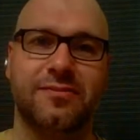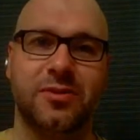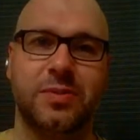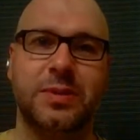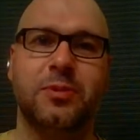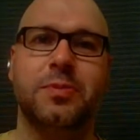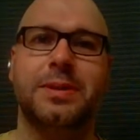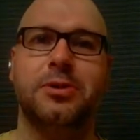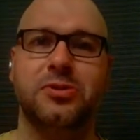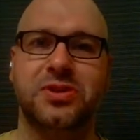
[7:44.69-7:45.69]
of the people by
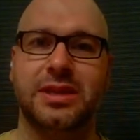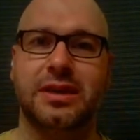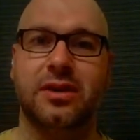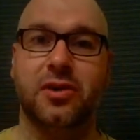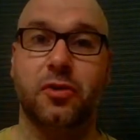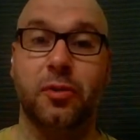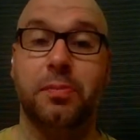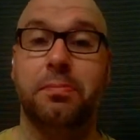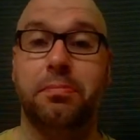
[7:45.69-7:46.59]
posting it in a group.